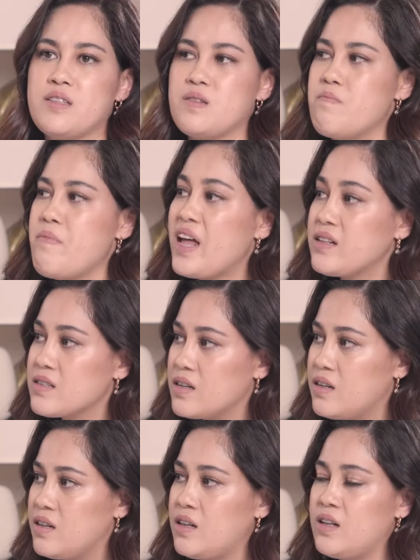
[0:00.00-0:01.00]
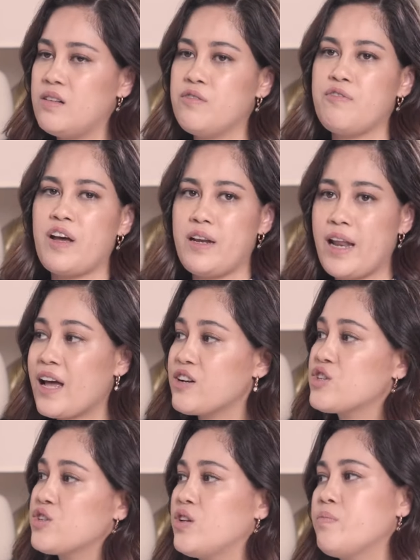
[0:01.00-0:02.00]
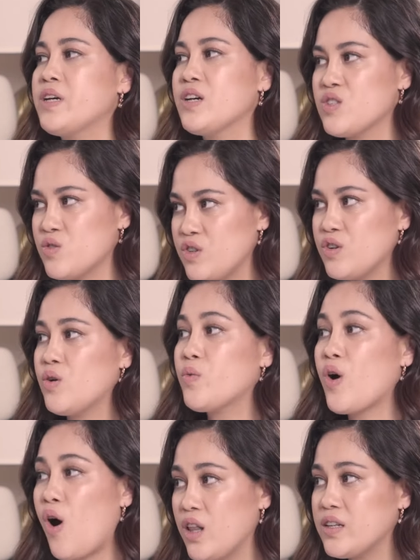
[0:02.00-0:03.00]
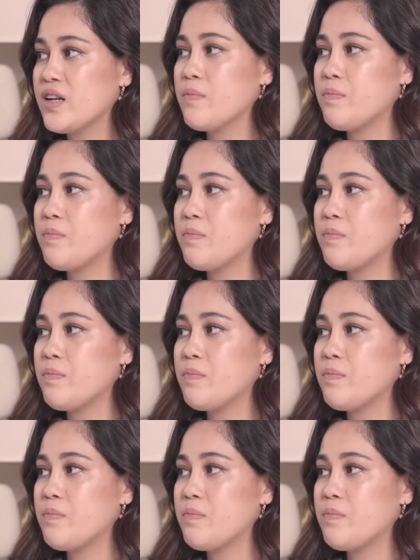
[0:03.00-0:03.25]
mental, financial, because we're all in a